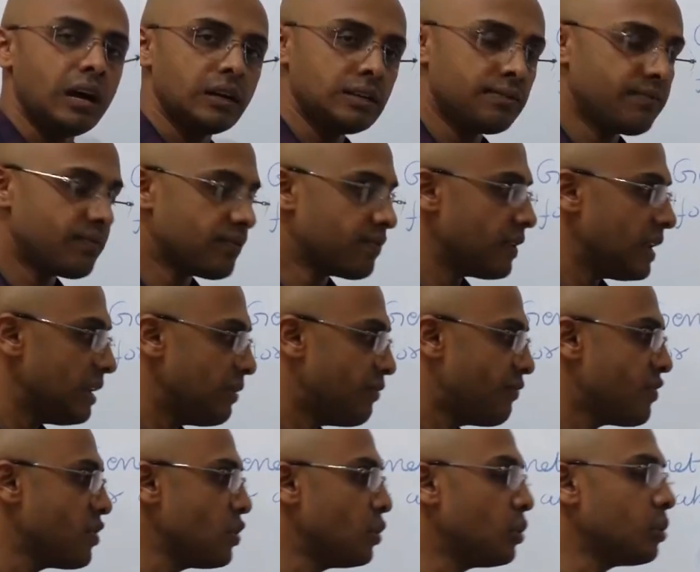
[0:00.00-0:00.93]
If
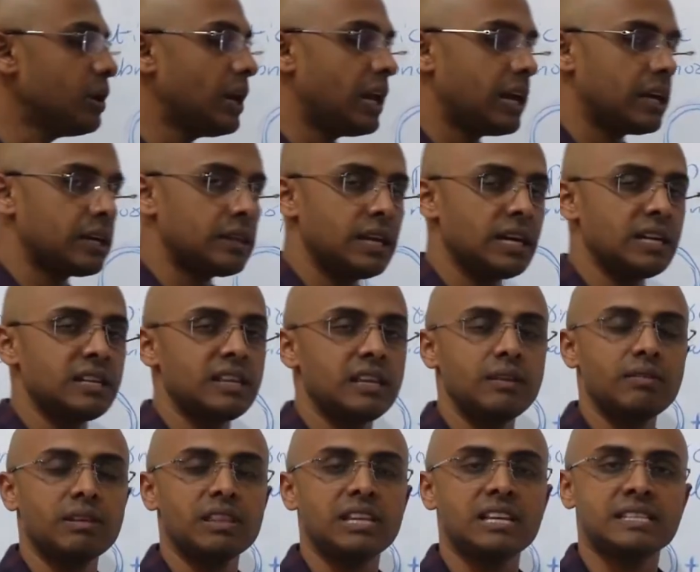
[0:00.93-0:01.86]
you do like
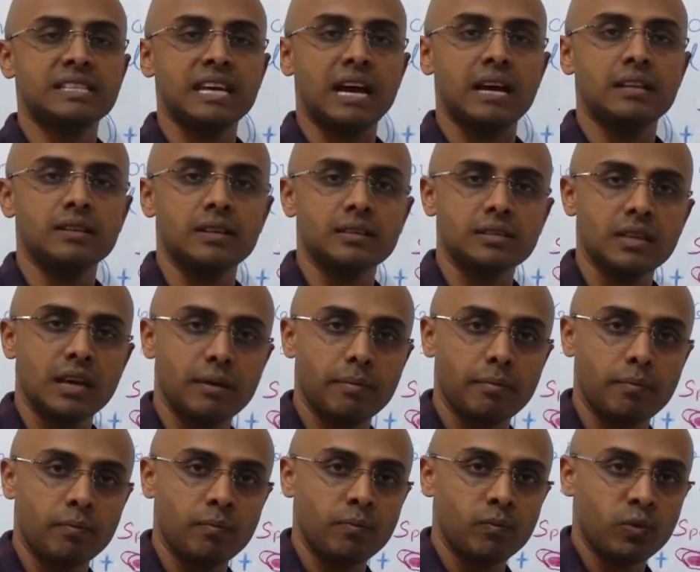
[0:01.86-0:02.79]
that, even the chances
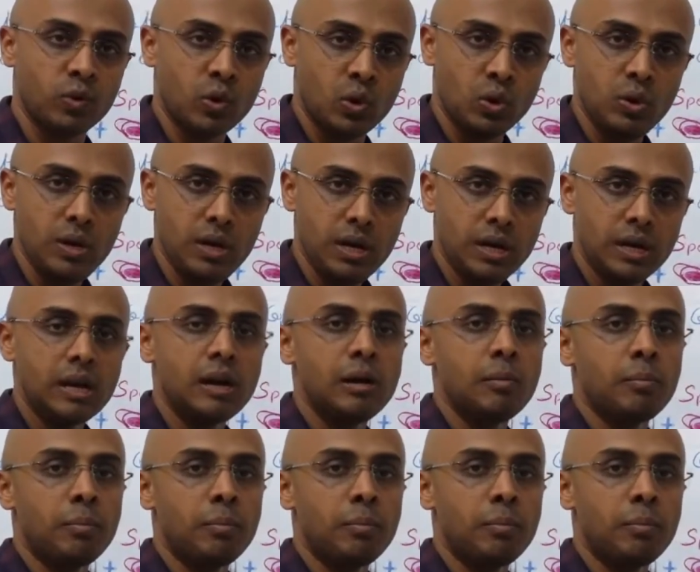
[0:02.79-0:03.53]
are good,